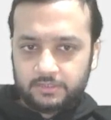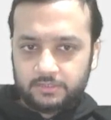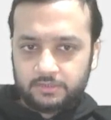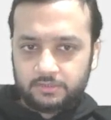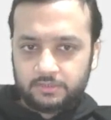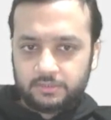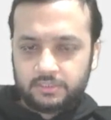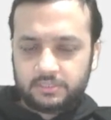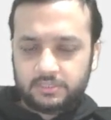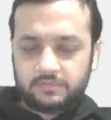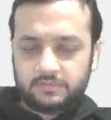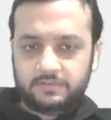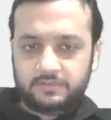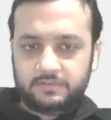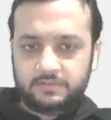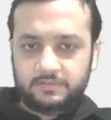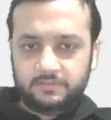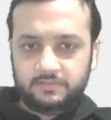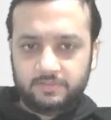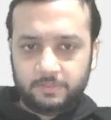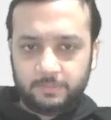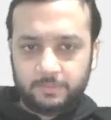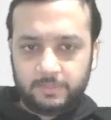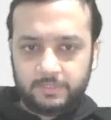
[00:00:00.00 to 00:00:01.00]
so
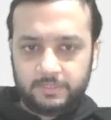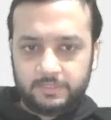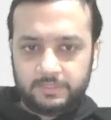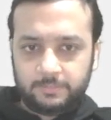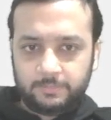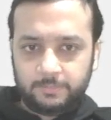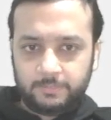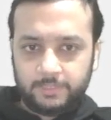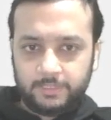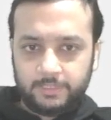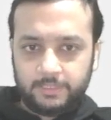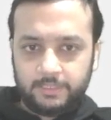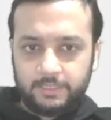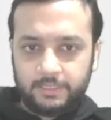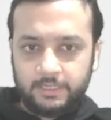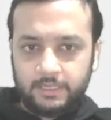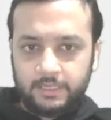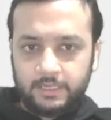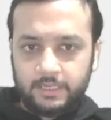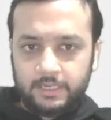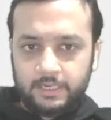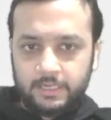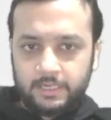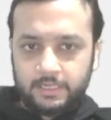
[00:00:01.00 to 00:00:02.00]
this will be simply
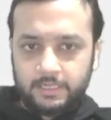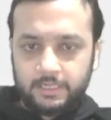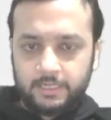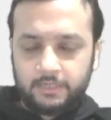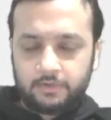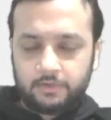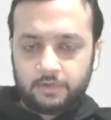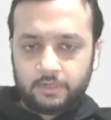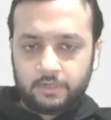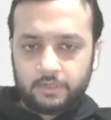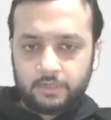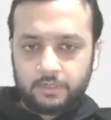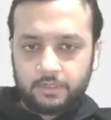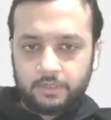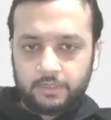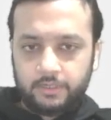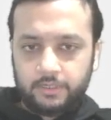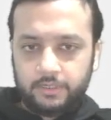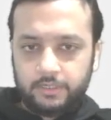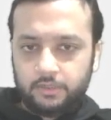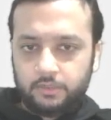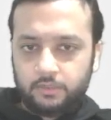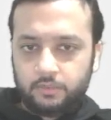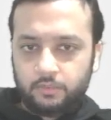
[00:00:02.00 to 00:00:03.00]
T naught
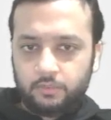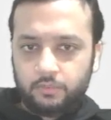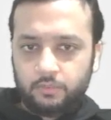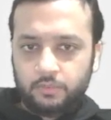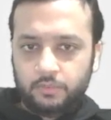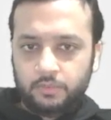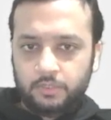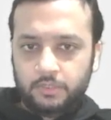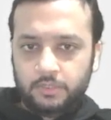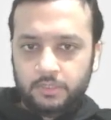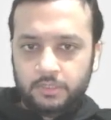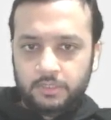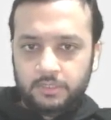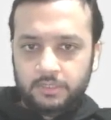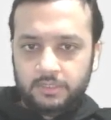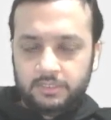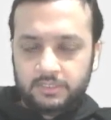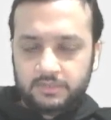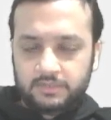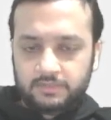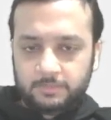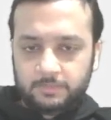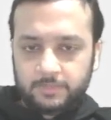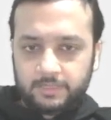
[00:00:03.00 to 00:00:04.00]
into,
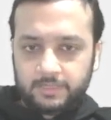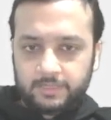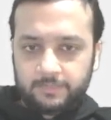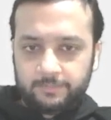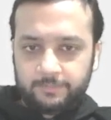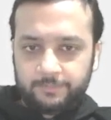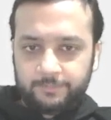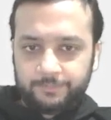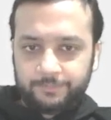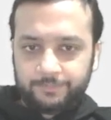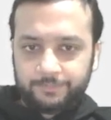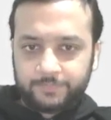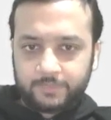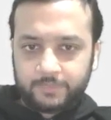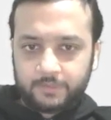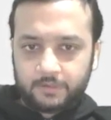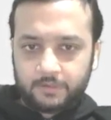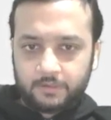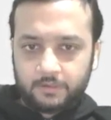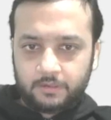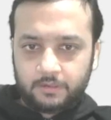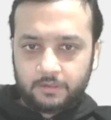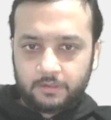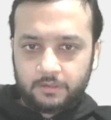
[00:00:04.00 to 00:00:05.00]
this will become
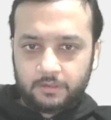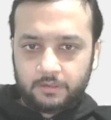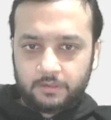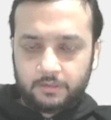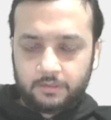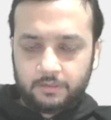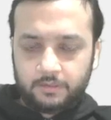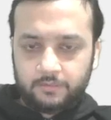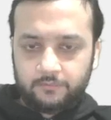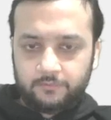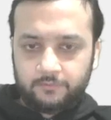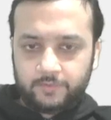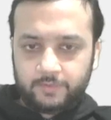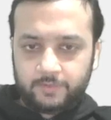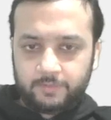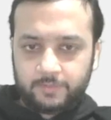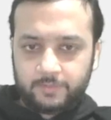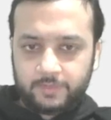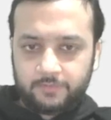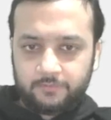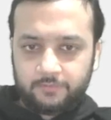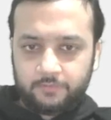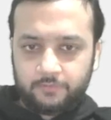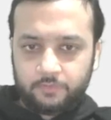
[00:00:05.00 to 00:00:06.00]
1
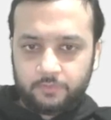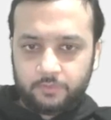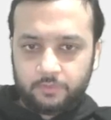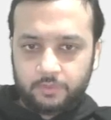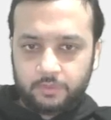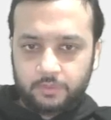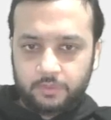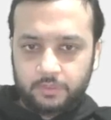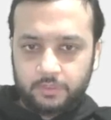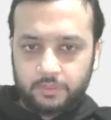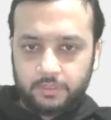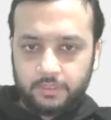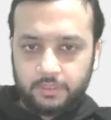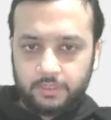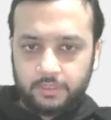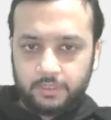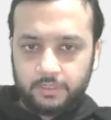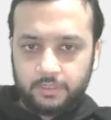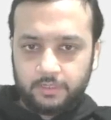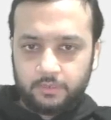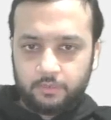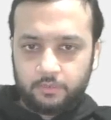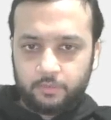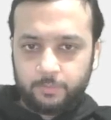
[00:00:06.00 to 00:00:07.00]
by 4
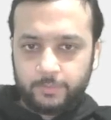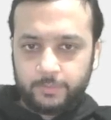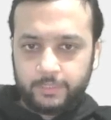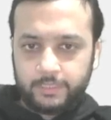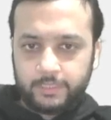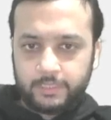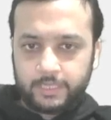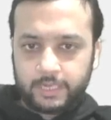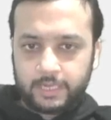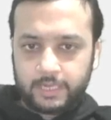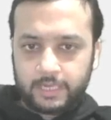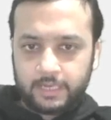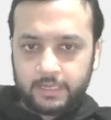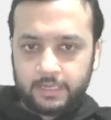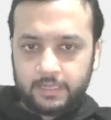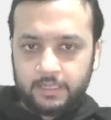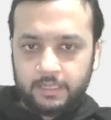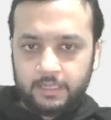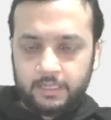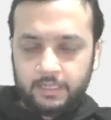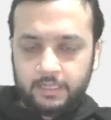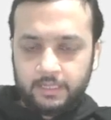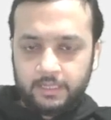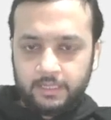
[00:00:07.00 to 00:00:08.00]
into beta
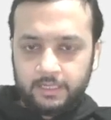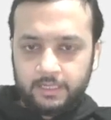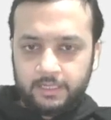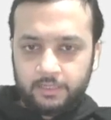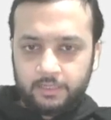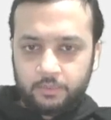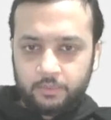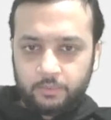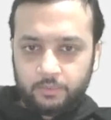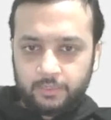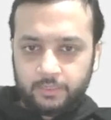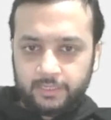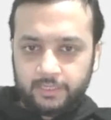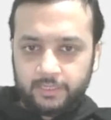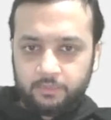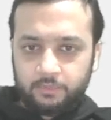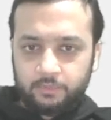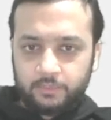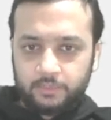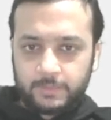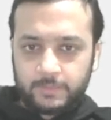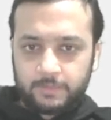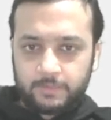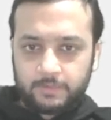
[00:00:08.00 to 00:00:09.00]
into T
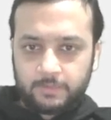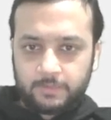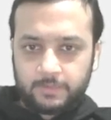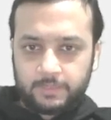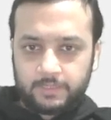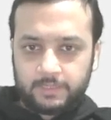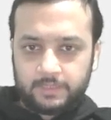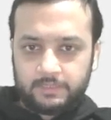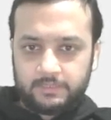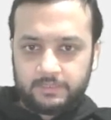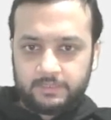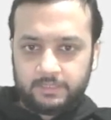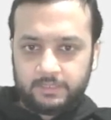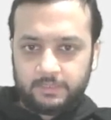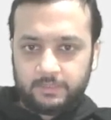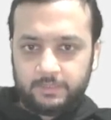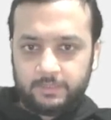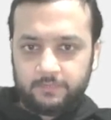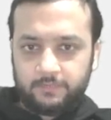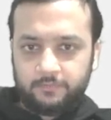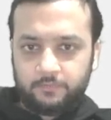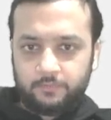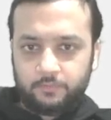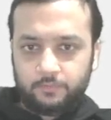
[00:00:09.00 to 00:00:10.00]
to the power minus 3
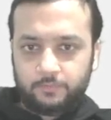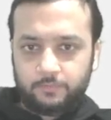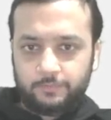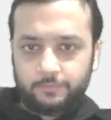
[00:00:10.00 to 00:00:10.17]
by 4,